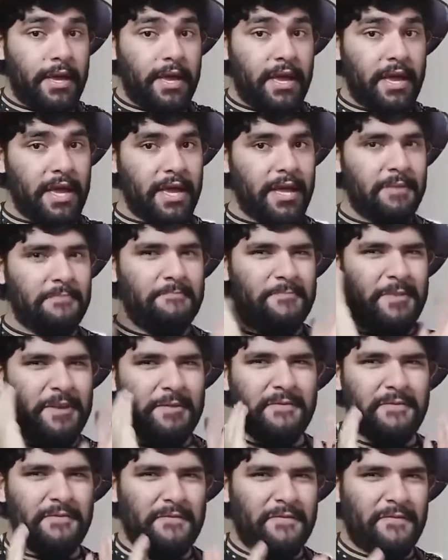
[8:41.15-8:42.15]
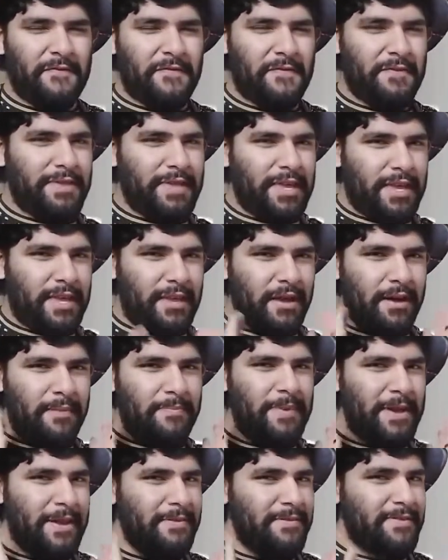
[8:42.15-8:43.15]
and maybe for the
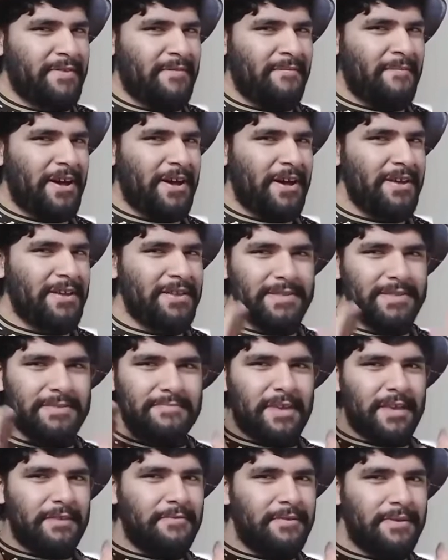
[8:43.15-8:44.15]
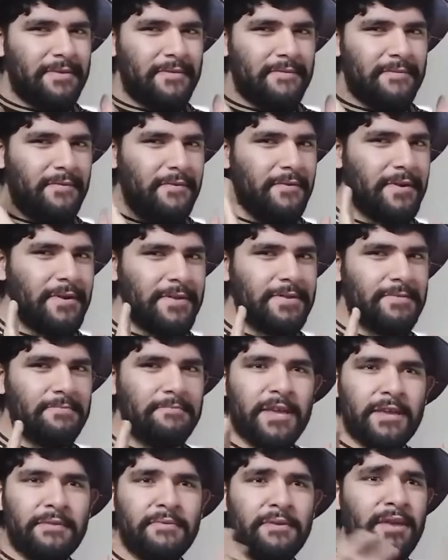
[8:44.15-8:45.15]
appearance of mine, maybe the voice,
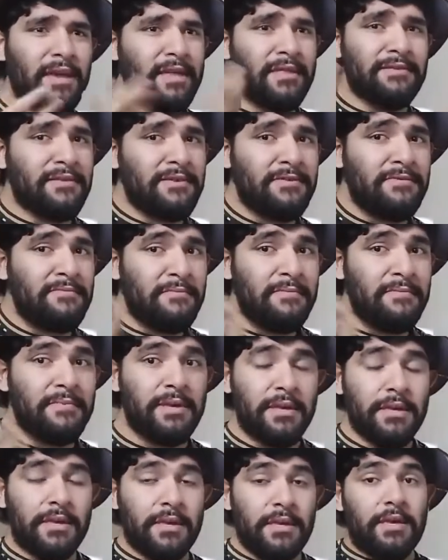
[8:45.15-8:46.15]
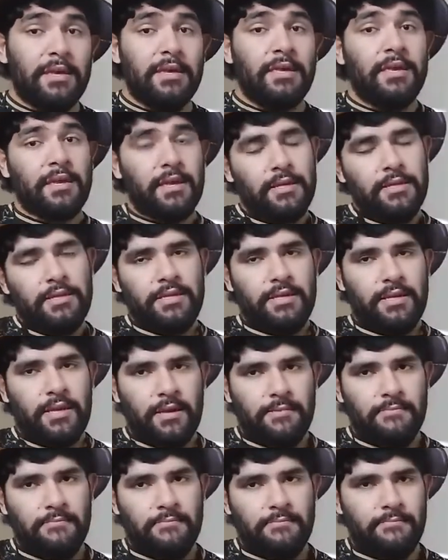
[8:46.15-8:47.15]
maybe, I don't know. You can see
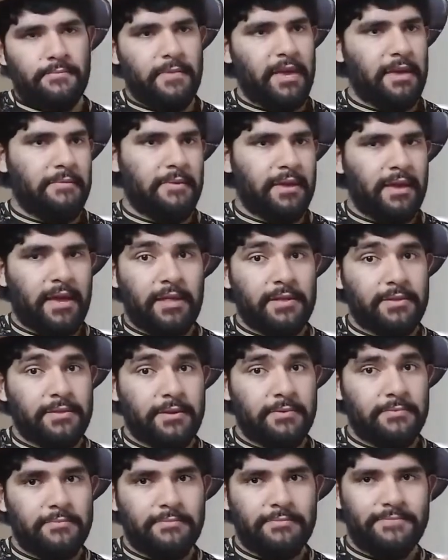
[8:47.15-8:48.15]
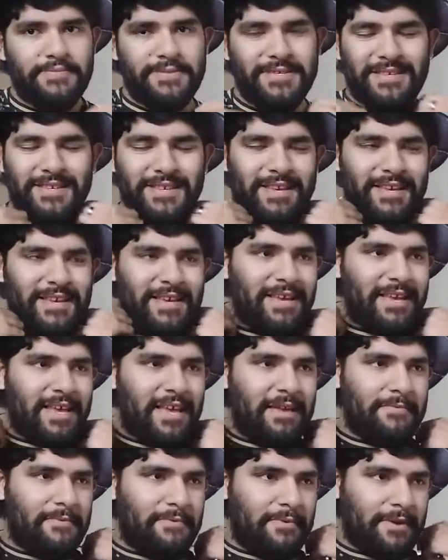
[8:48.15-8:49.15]
it. Maybe. I don't know.
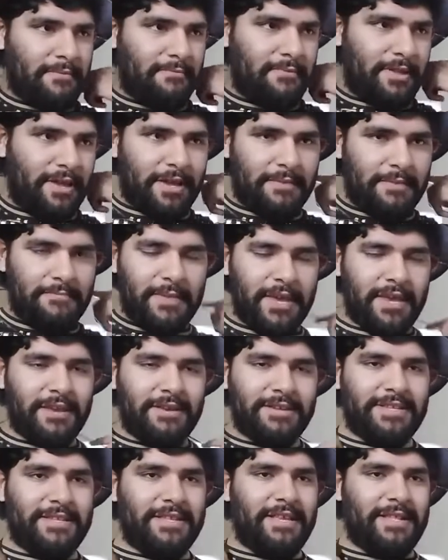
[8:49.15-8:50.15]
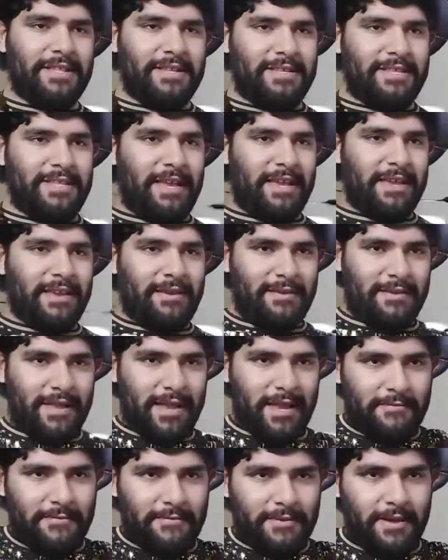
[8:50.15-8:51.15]
And people are going to be like, man, you're just jealous that you're not
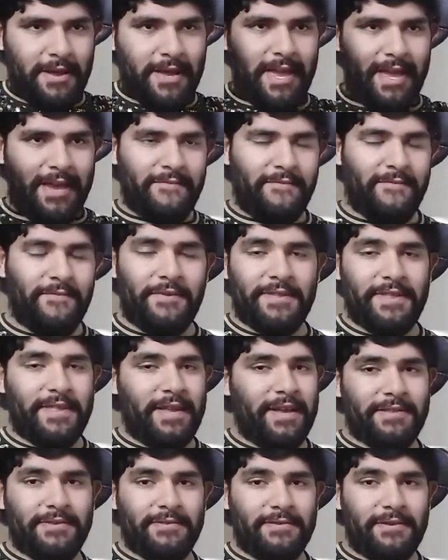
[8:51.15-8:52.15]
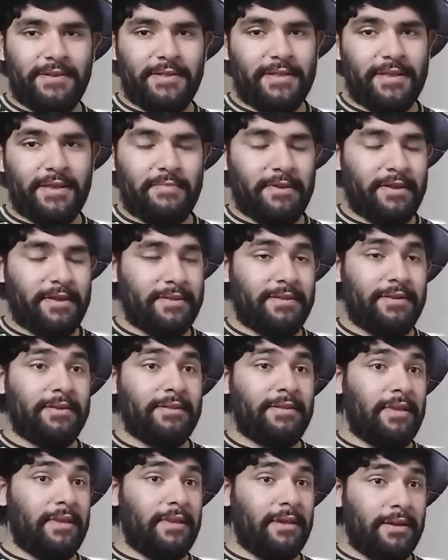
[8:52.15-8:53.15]
even a voice actor or anything because you're
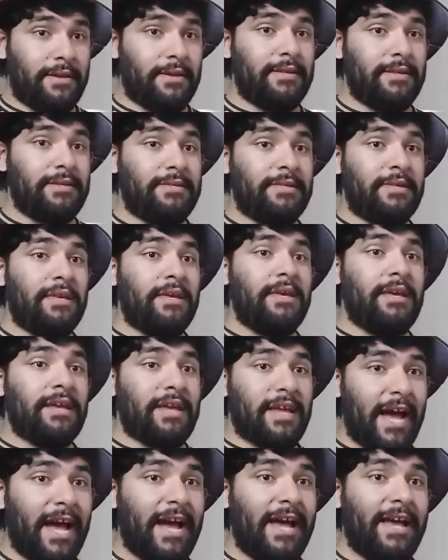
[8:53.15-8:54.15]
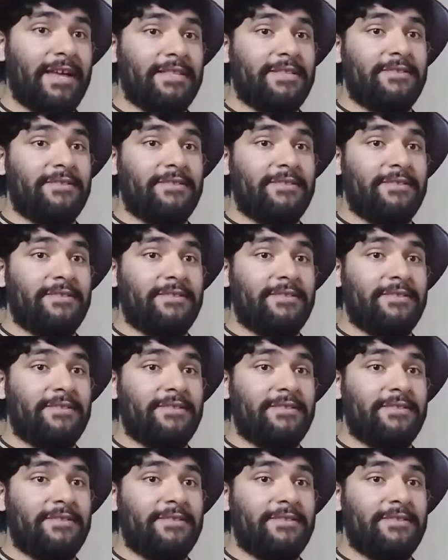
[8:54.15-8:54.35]
the youngest guy